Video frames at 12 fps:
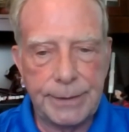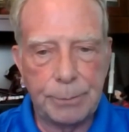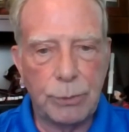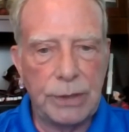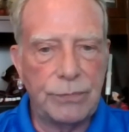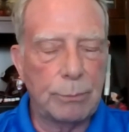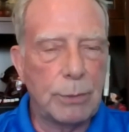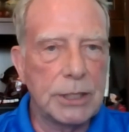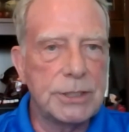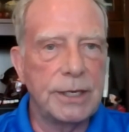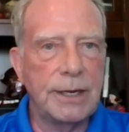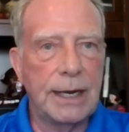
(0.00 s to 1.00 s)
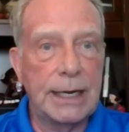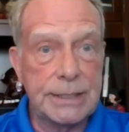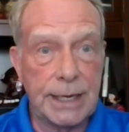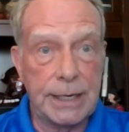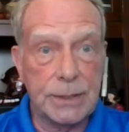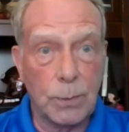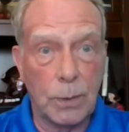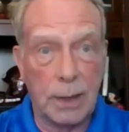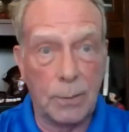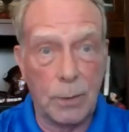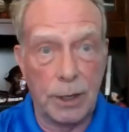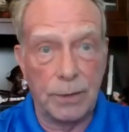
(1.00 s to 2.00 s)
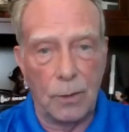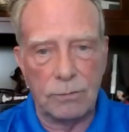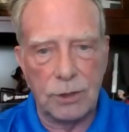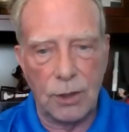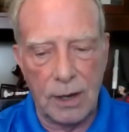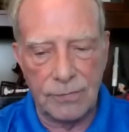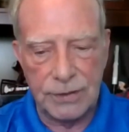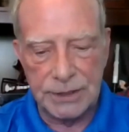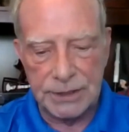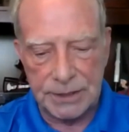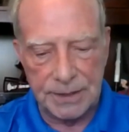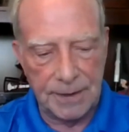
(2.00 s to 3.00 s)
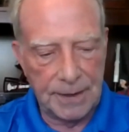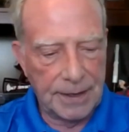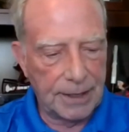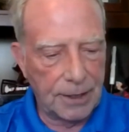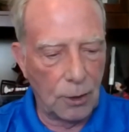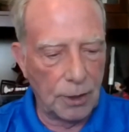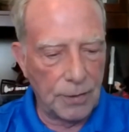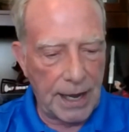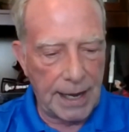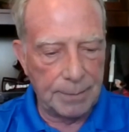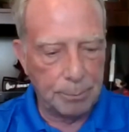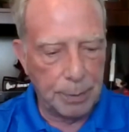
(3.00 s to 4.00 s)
You brief the president of the United States one-on-one in the Oval Office and all of that.